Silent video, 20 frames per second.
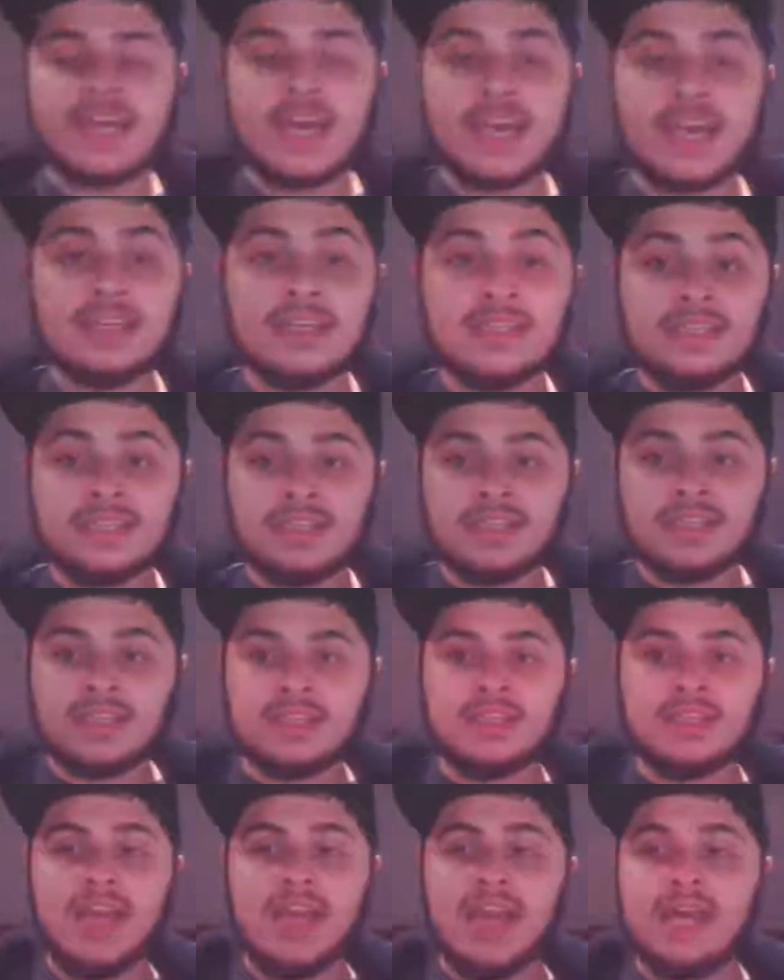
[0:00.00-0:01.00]
to say
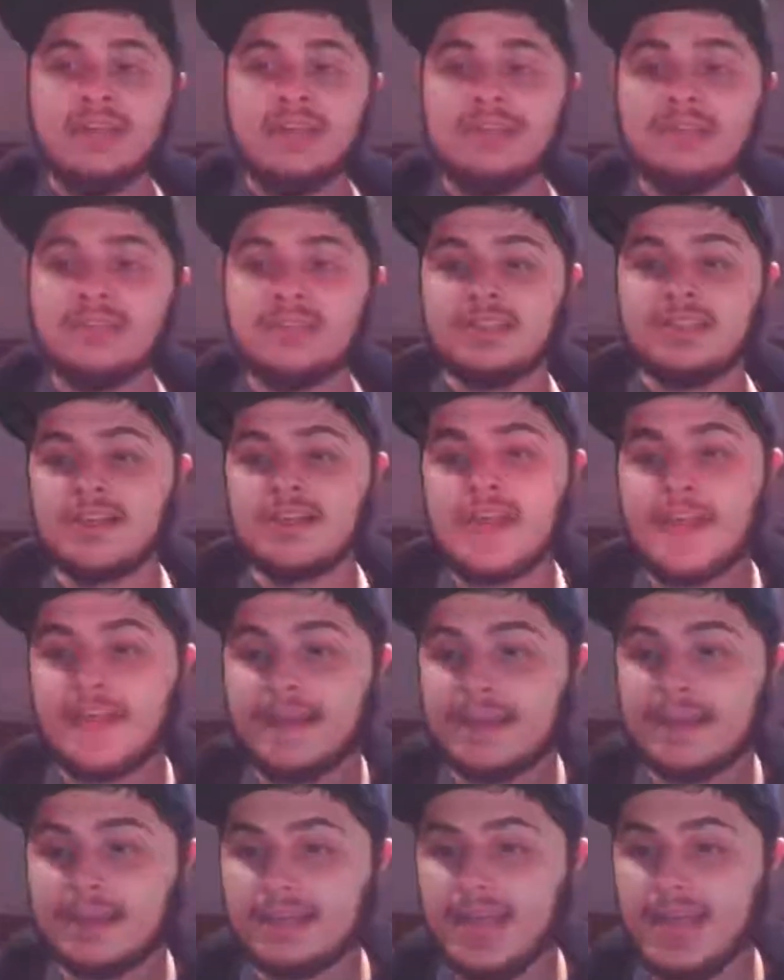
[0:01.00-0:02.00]
now
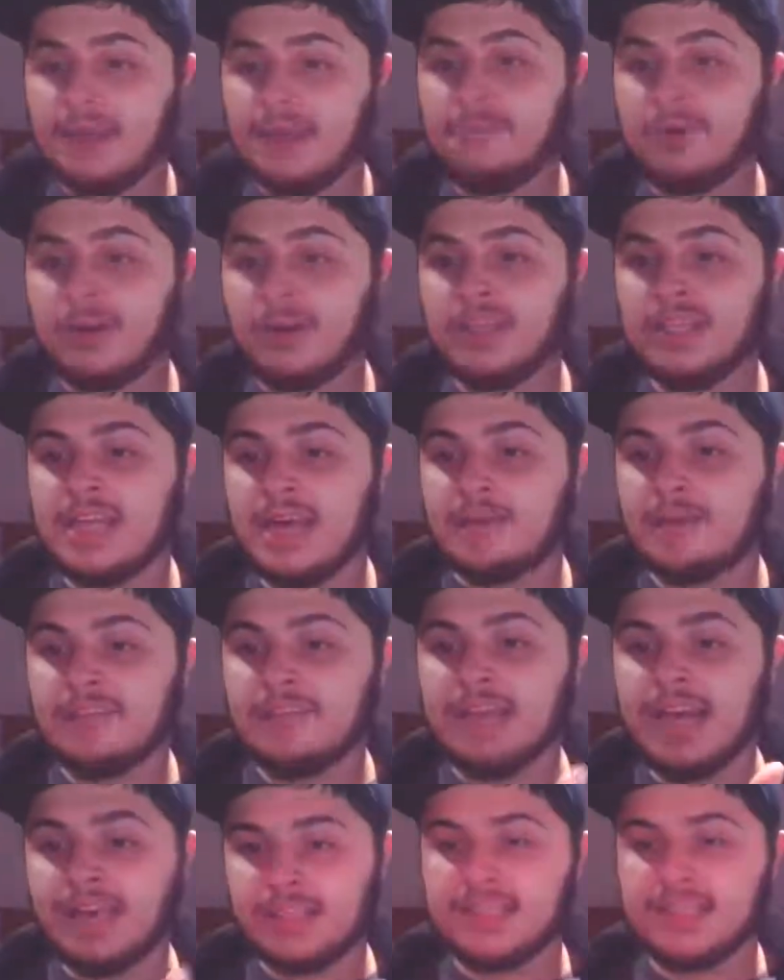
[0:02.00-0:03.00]
more than
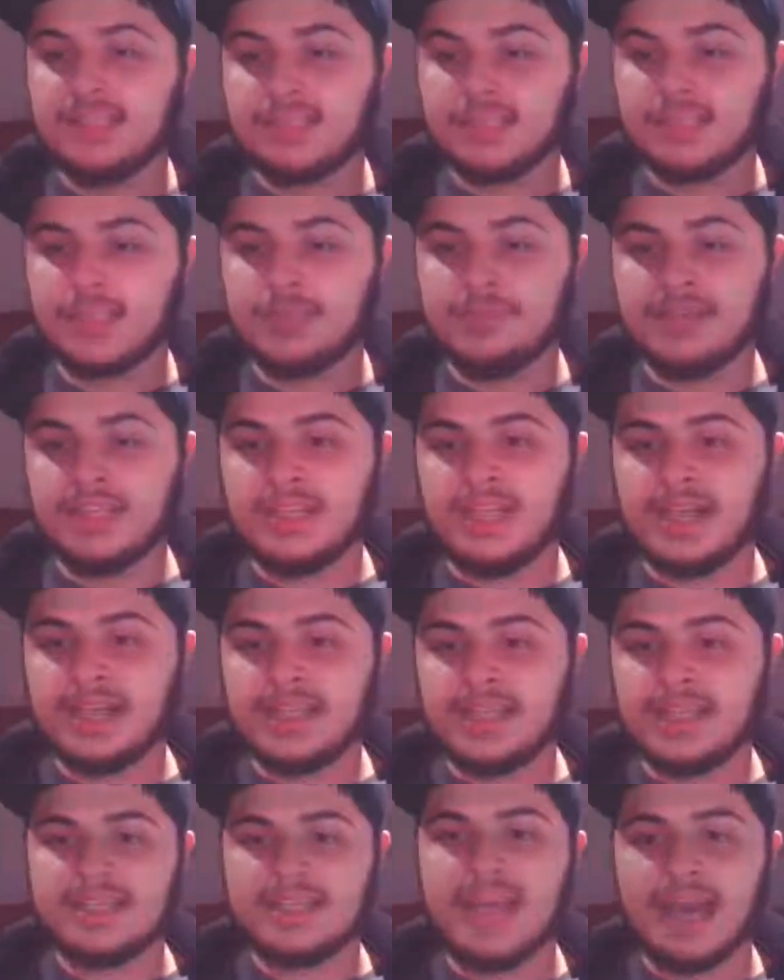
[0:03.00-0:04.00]
ever, now that it's going to be
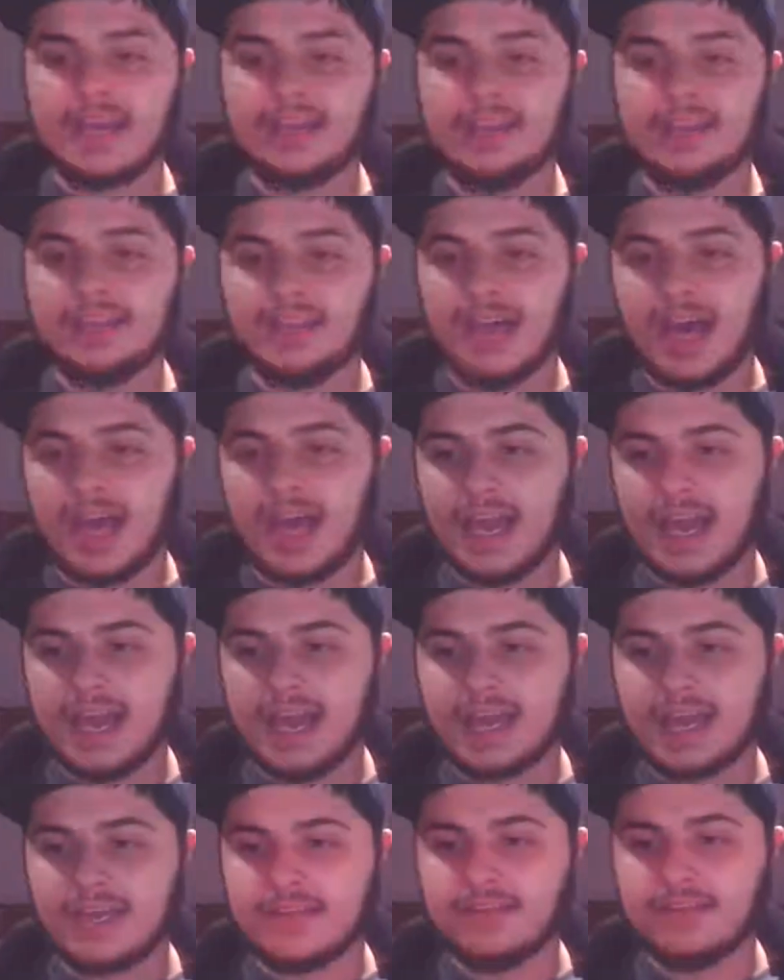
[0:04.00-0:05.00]
like exactly,
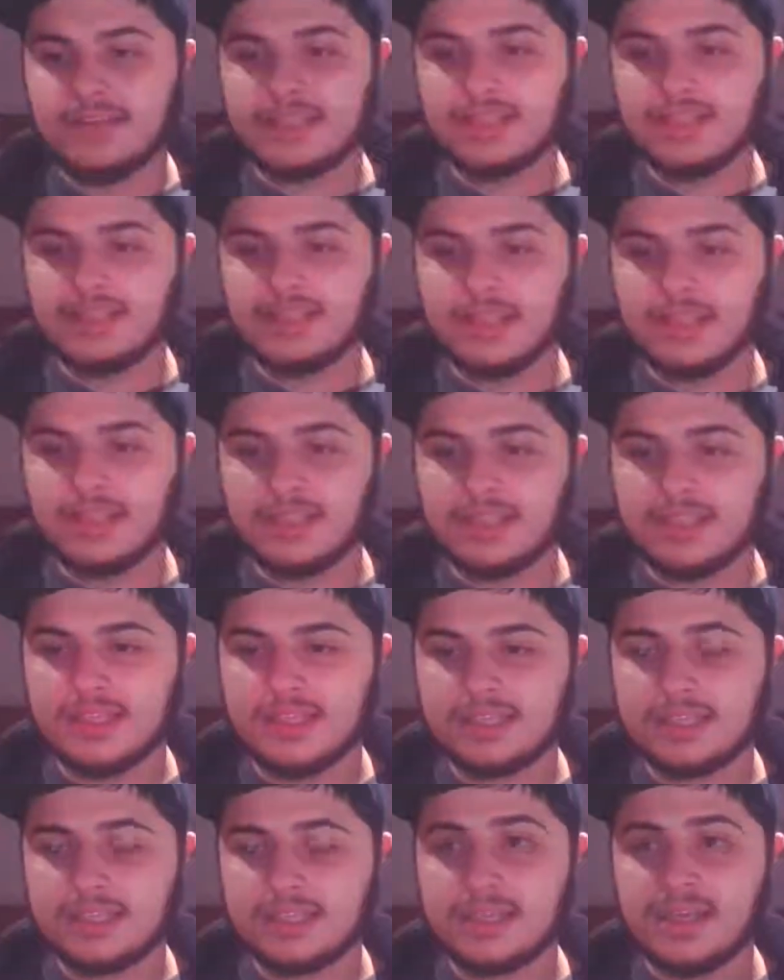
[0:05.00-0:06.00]
I got to quickly look at
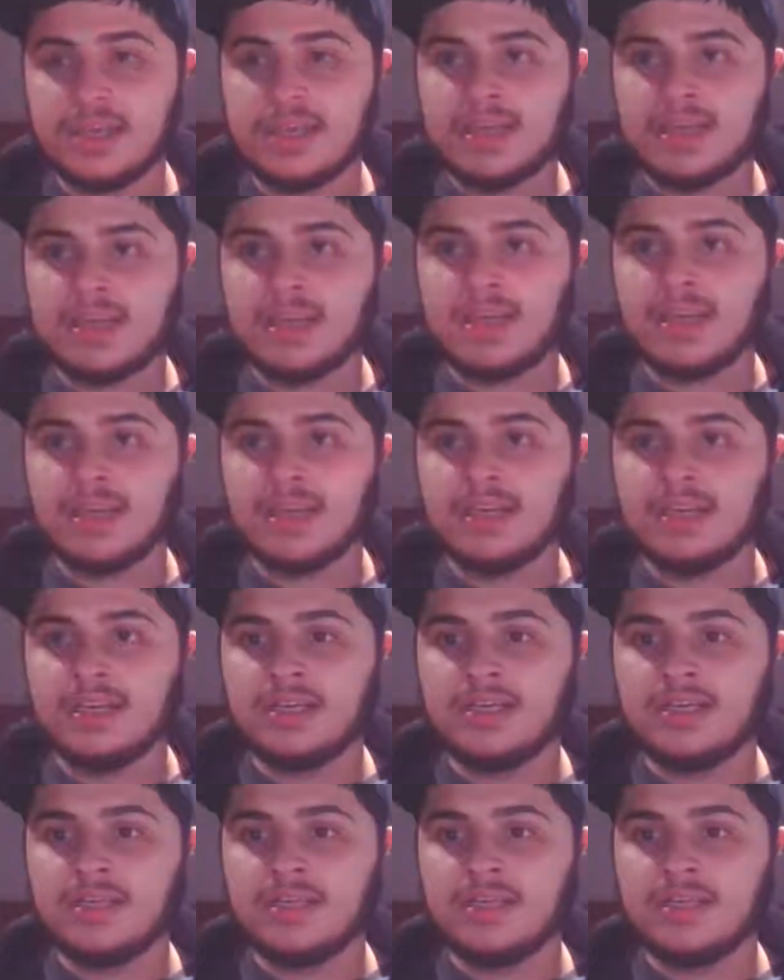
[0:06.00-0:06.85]
this here.